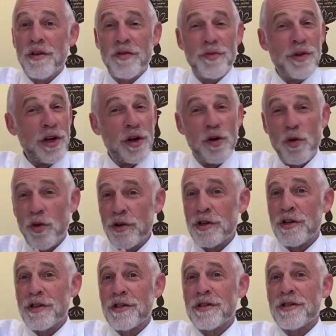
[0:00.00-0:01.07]
been a
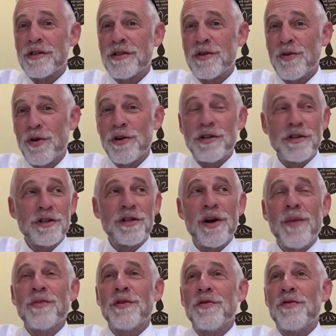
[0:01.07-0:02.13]
gorgeous, gorgeous
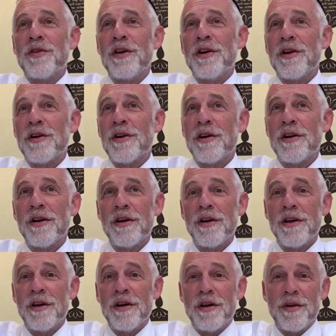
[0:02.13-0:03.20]
Yom Tov here.
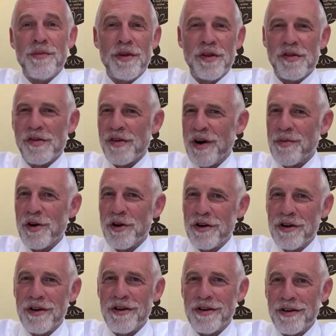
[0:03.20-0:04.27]
in summer,
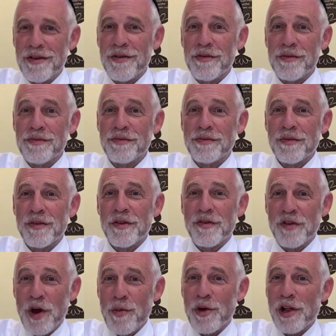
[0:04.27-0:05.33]

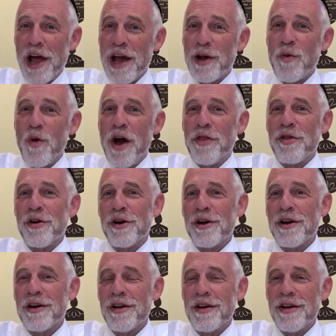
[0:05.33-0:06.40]
summer-like weather.
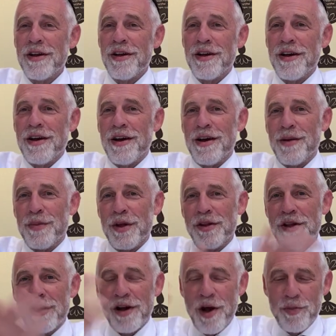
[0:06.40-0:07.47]
I mean,
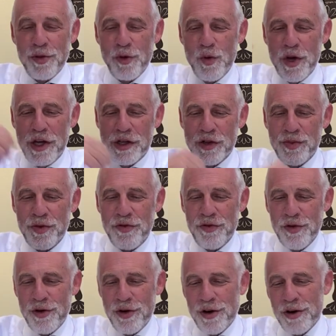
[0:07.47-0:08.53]
the couple of weeks
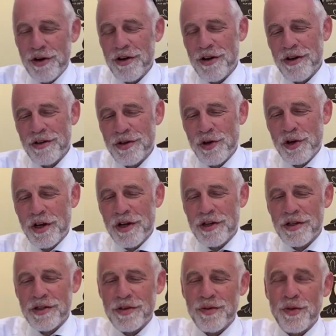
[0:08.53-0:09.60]
before
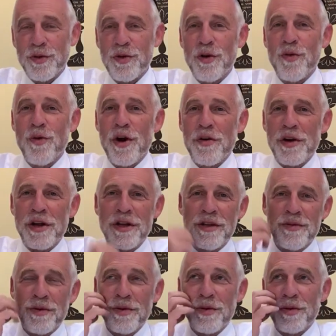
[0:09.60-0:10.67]
Sukkot, we were all worried.
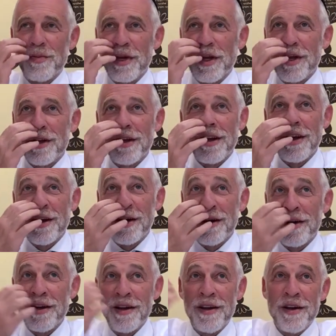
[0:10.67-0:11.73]
We were being
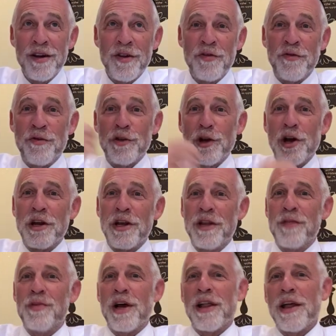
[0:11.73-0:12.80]
uh,
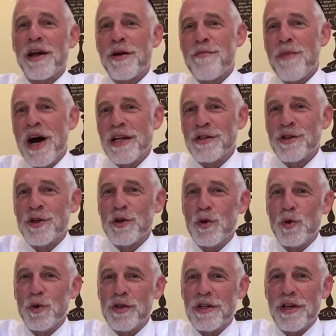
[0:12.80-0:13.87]
flooded by like
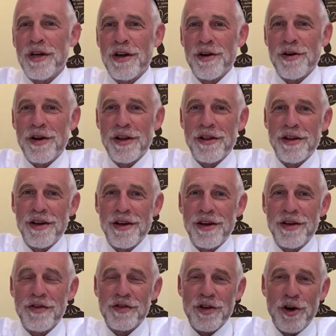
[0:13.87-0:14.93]
monsoons here on the
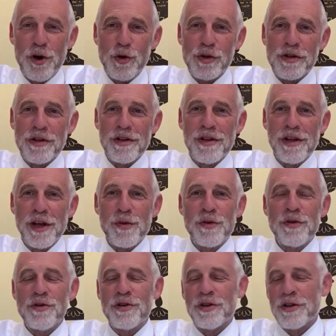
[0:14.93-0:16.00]
East Coast in Lakewood,
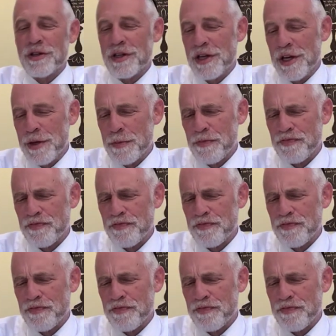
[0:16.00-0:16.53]
New Jersey.